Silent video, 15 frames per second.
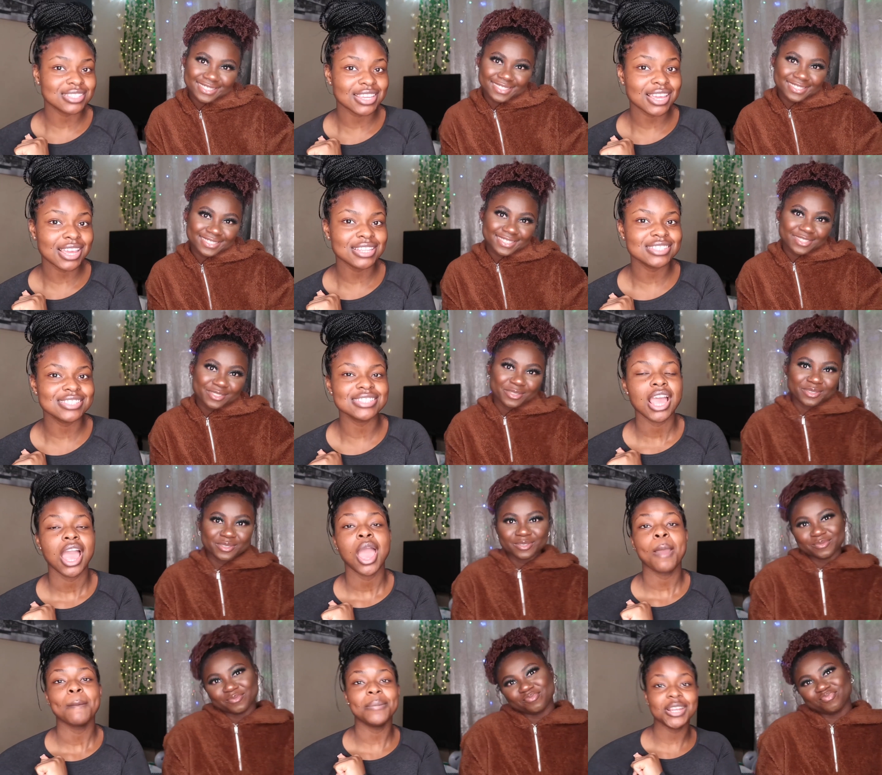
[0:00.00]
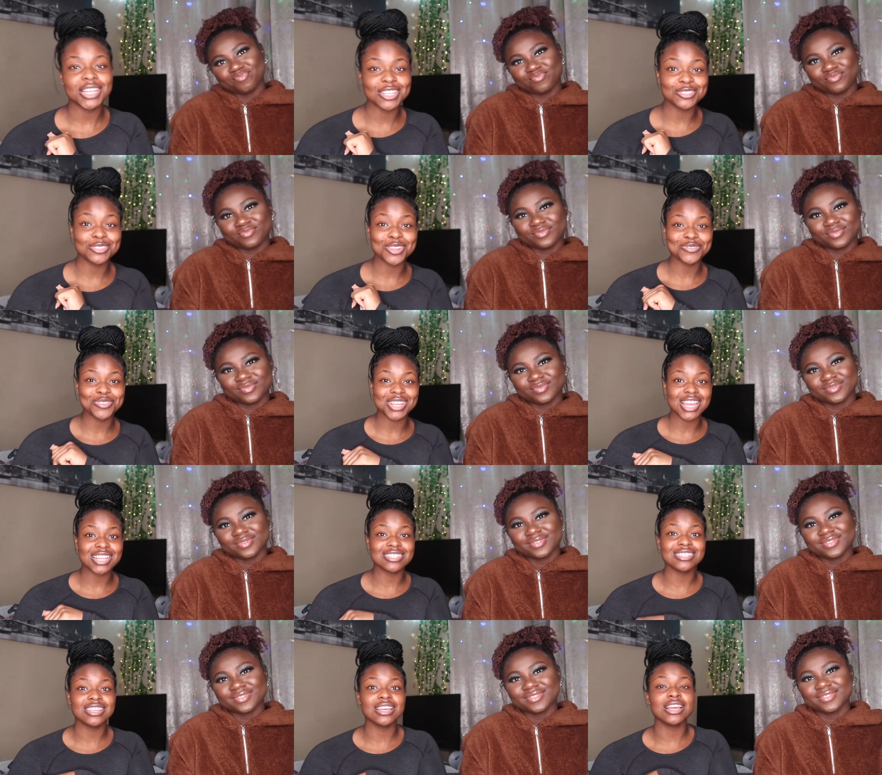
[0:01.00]
Speaker 1: it. Please don't
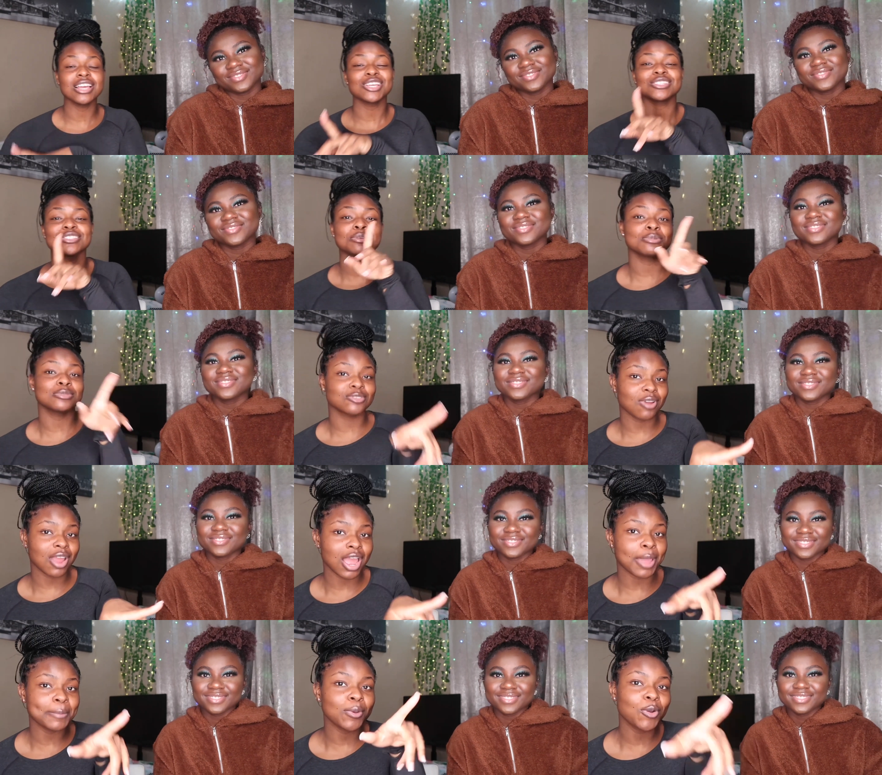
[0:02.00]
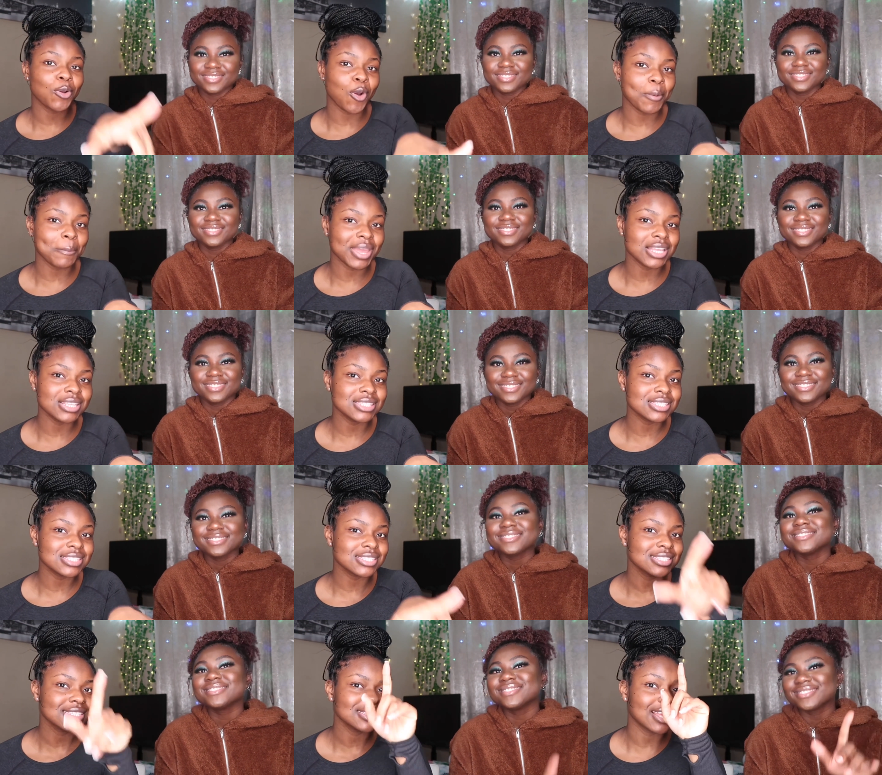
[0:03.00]
forget to subscribe, comment,
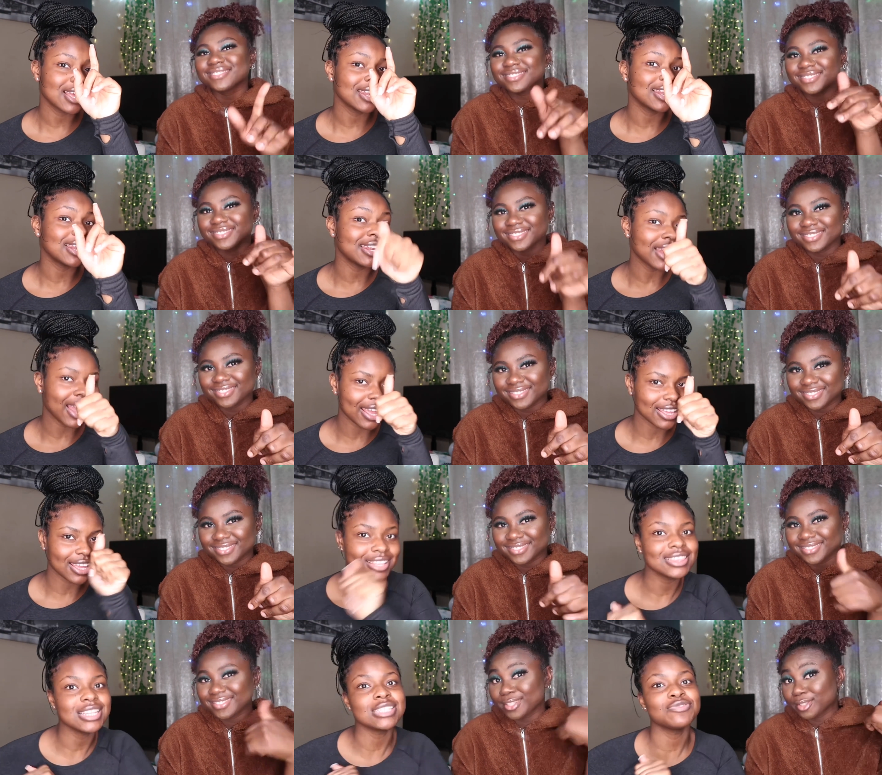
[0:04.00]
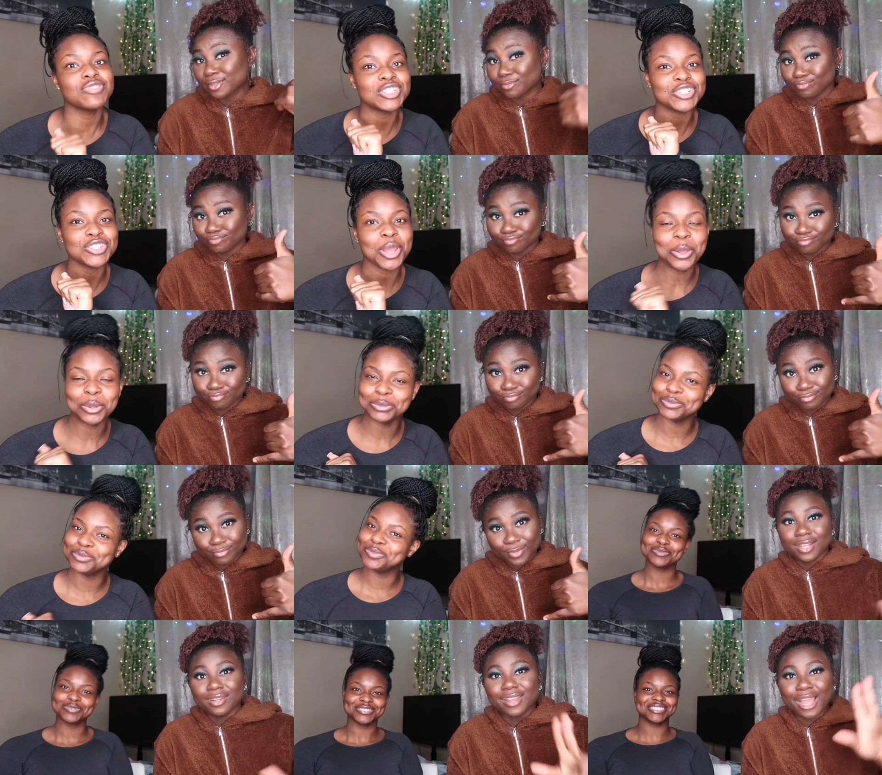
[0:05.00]
and like this video.
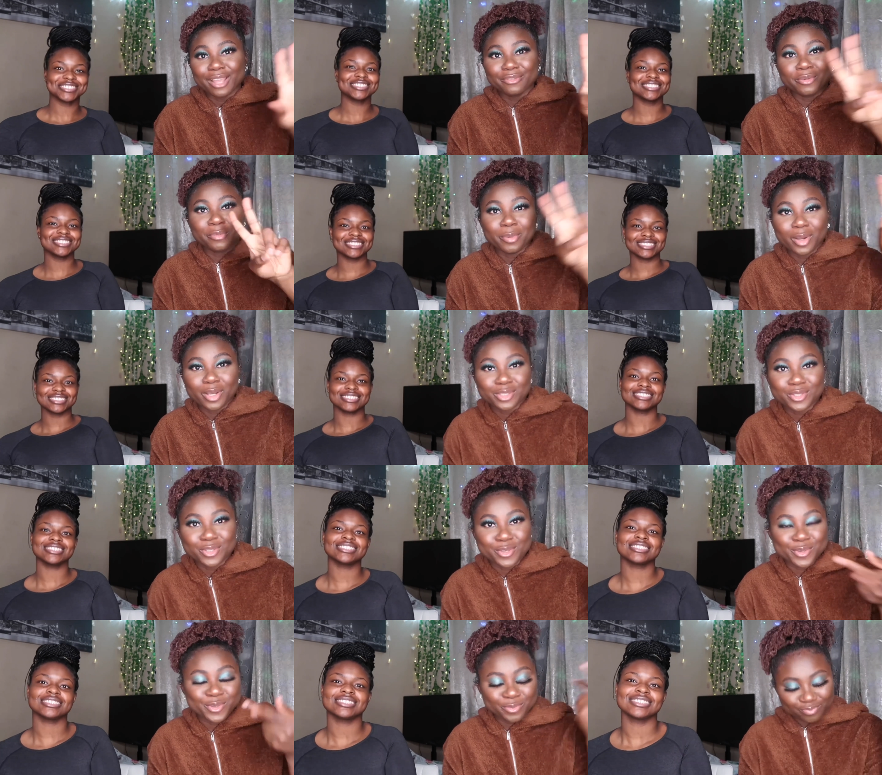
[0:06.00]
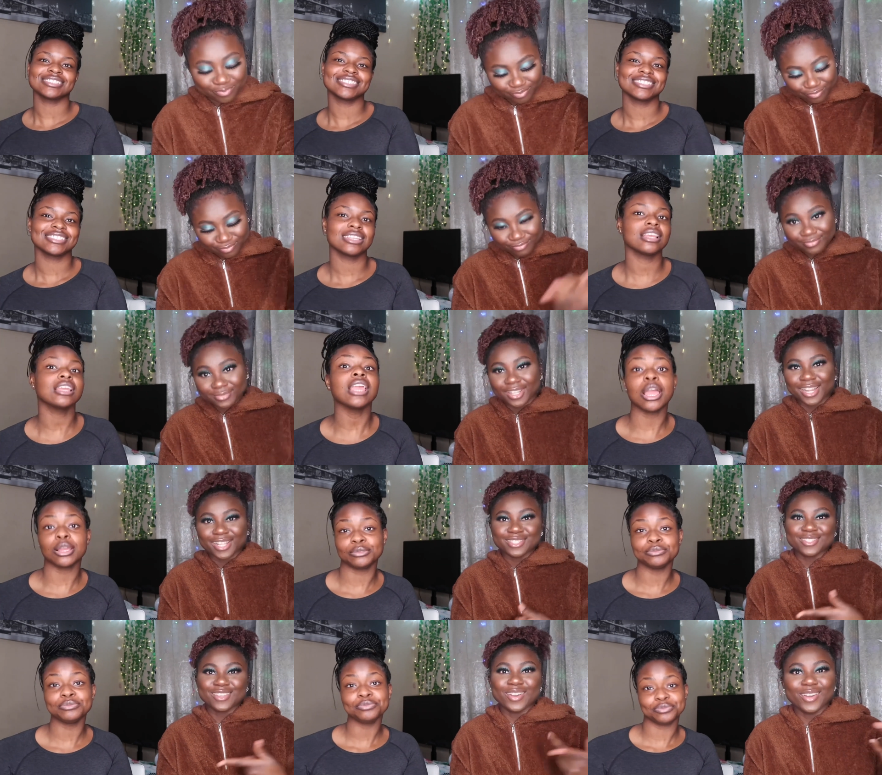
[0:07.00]
Speaker 2: Like for part two yeah.
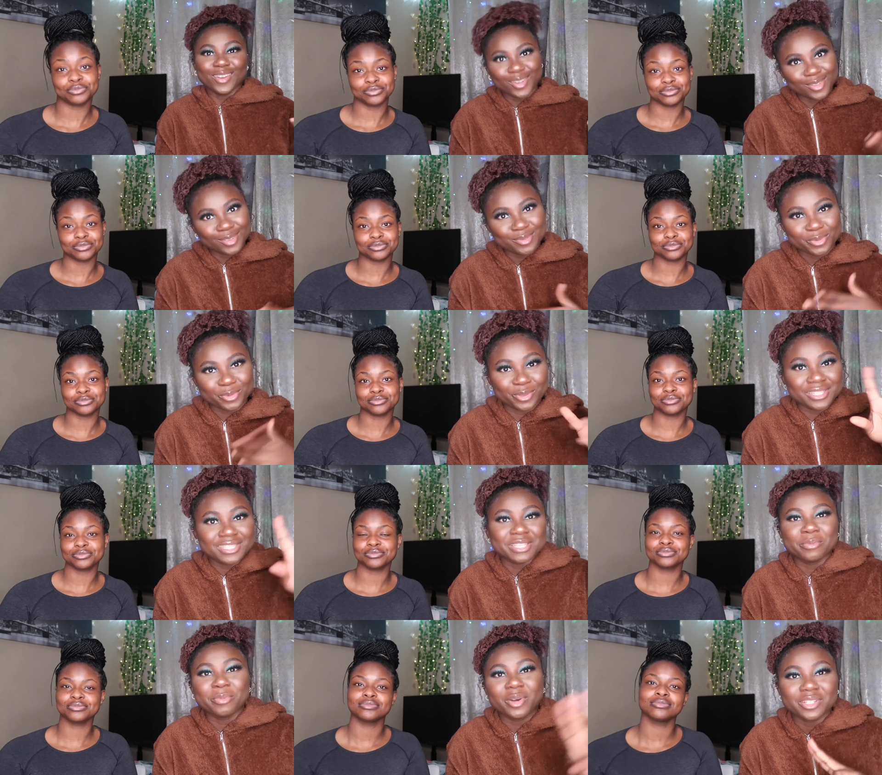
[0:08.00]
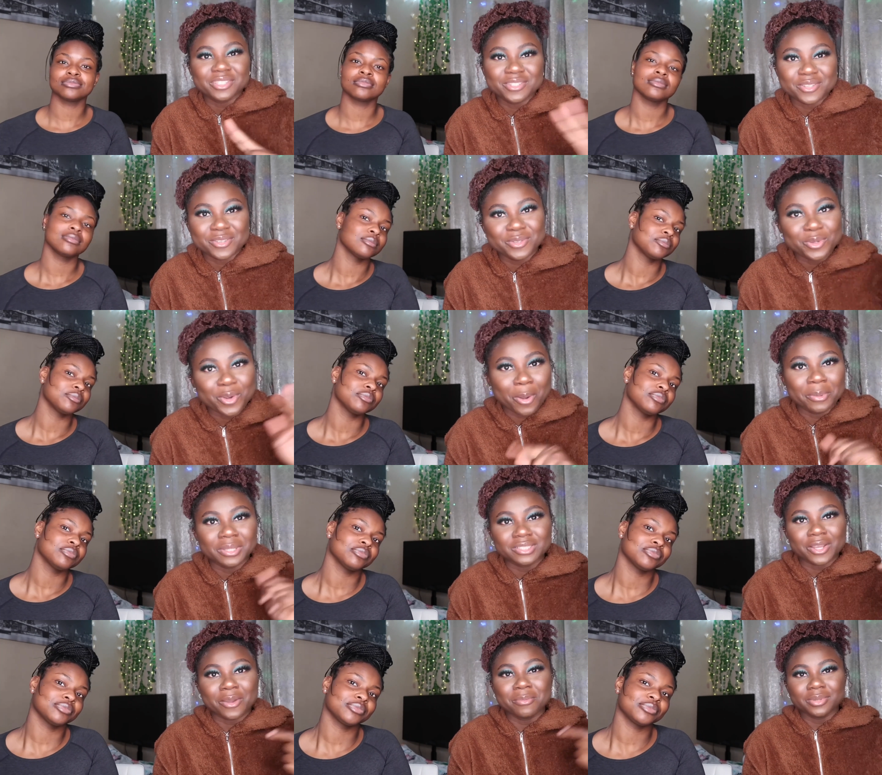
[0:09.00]
let's go if you want to see part two
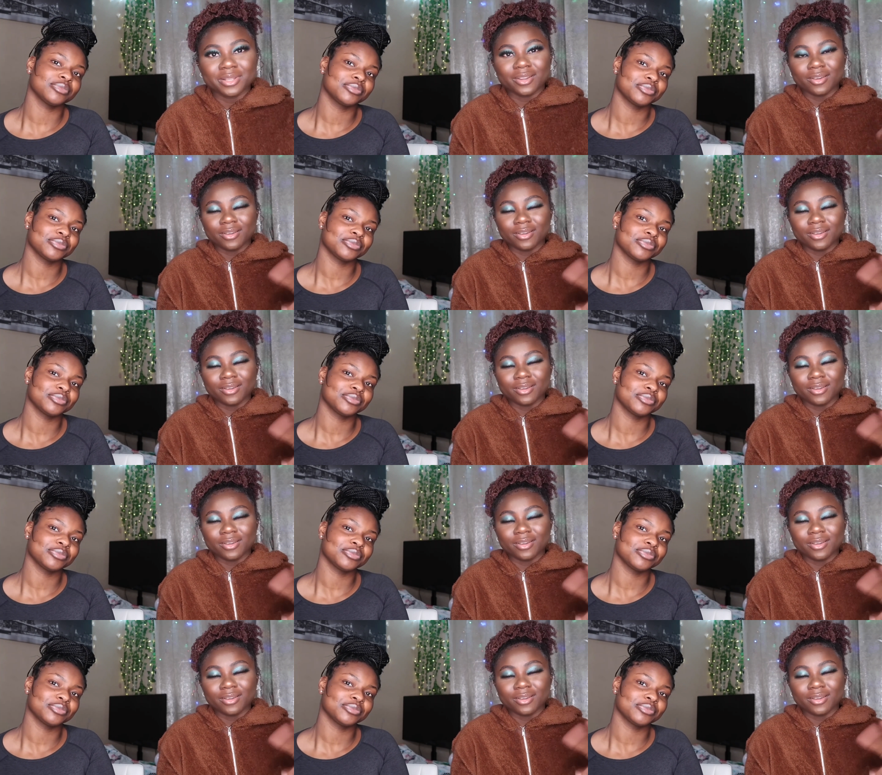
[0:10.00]
comment down below